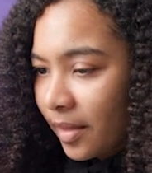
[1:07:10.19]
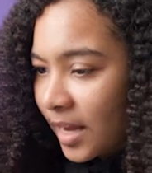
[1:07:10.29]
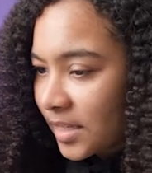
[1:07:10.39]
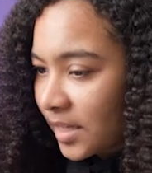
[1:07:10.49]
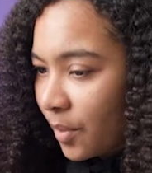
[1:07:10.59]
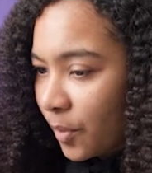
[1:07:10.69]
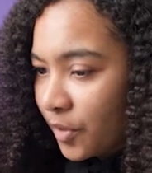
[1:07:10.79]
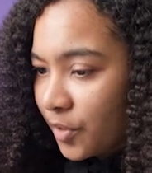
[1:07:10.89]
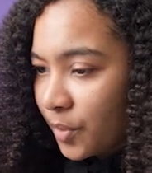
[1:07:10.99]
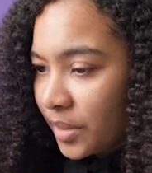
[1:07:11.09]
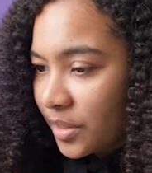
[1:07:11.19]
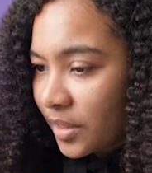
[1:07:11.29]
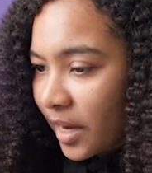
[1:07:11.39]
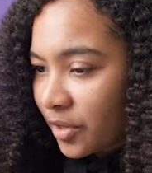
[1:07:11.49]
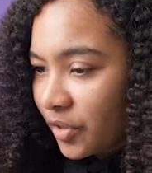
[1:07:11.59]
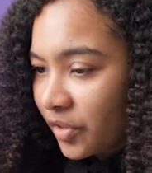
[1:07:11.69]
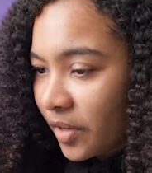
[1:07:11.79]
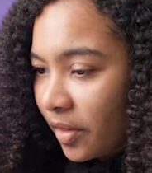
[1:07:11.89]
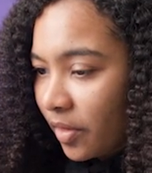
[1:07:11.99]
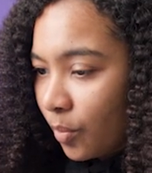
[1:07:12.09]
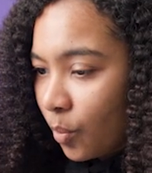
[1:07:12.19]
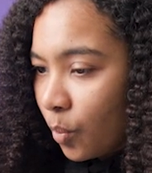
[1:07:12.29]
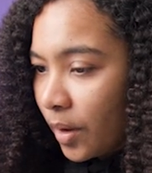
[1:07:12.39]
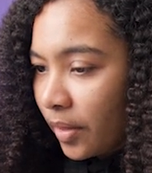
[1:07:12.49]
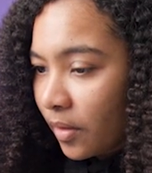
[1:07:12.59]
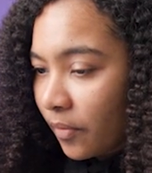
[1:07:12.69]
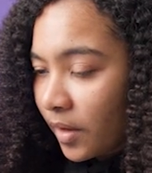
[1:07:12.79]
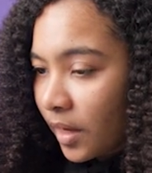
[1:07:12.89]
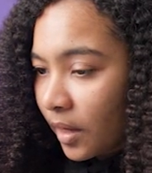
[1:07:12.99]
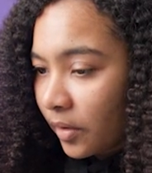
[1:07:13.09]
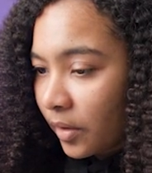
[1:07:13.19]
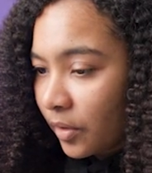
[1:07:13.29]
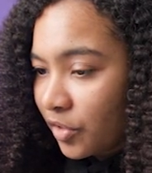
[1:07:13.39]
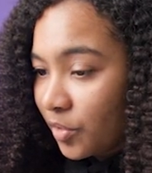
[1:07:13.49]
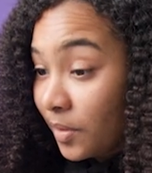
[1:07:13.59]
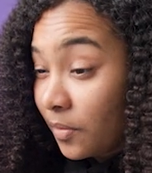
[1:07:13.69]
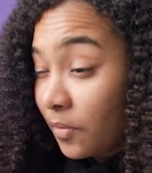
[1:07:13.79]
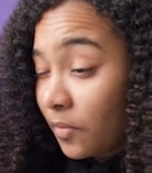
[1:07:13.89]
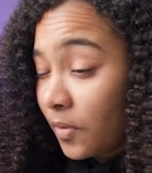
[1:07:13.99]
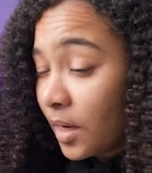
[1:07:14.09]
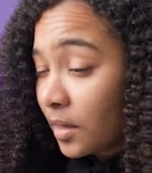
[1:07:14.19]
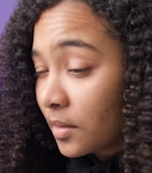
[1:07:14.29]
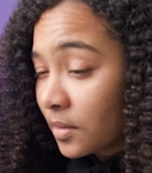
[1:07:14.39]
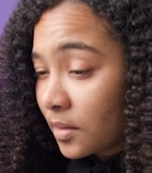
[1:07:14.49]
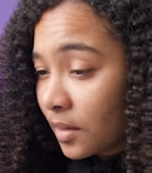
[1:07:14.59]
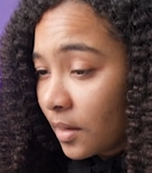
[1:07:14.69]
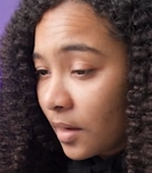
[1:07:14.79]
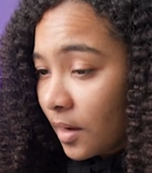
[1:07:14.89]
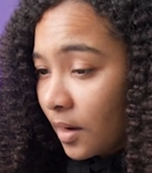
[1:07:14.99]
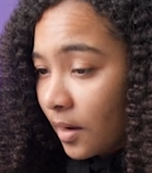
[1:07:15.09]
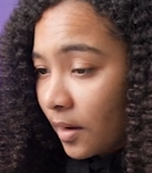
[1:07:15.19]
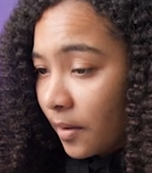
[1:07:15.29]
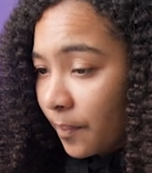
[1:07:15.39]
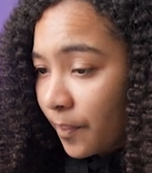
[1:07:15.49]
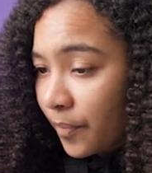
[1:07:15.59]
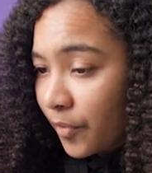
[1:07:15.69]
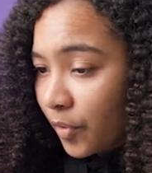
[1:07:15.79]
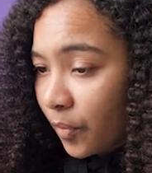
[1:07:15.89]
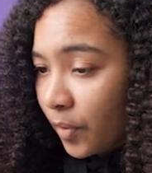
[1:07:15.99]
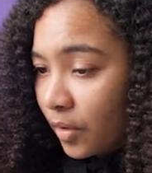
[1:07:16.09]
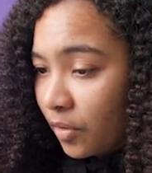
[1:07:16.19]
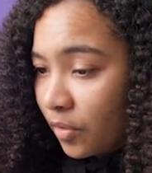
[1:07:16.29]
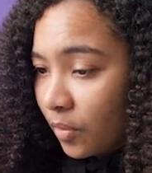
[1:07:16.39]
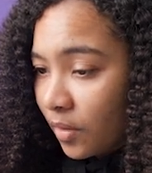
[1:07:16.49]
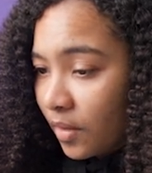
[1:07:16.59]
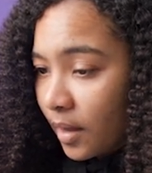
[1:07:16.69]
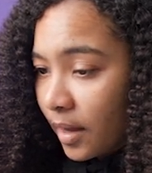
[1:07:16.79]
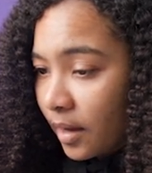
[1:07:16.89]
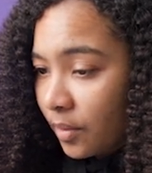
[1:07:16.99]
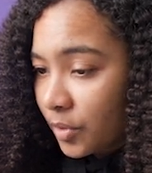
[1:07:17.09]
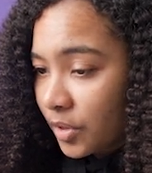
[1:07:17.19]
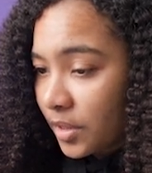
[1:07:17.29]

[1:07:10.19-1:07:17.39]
last thing I want to do is actually set the width of the calculator to be fixed. So if we could do that, we'll just